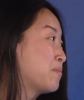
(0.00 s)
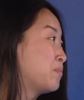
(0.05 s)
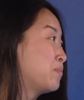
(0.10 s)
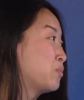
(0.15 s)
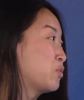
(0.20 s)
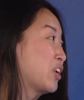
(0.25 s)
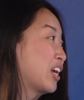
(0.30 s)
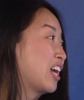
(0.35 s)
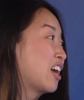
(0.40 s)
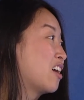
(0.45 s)

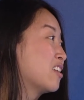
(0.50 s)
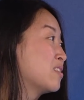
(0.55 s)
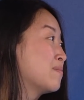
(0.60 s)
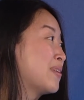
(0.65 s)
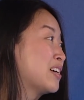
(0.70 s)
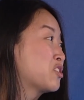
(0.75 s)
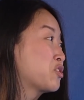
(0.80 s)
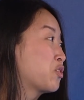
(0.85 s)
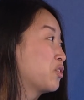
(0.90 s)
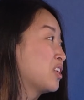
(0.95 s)
bringing on the
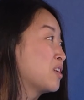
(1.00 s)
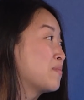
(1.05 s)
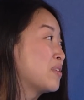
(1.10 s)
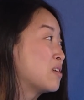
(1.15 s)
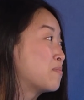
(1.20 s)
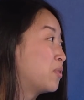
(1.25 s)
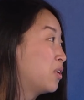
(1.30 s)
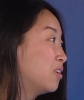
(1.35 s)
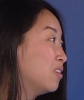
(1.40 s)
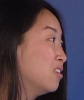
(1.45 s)
best early
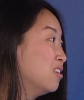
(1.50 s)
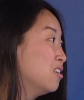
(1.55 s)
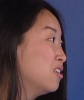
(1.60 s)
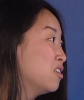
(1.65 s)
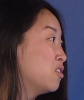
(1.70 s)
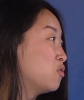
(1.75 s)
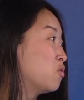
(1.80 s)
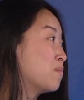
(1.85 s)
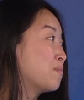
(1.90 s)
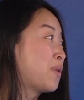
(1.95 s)
people
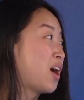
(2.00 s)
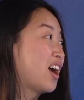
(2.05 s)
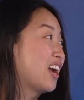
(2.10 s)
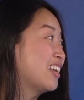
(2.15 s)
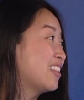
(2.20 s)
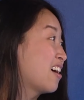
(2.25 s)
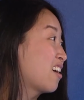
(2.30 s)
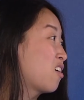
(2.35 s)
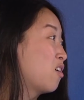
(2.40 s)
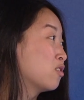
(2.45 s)
who
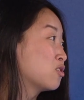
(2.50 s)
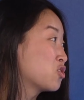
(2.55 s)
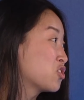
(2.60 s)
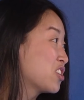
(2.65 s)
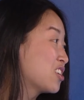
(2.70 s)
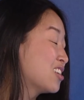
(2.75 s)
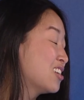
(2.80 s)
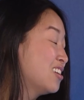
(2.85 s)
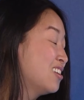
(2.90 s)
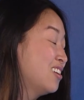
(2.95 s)
embody that
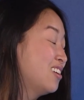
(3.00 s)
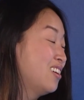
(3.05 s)
culture.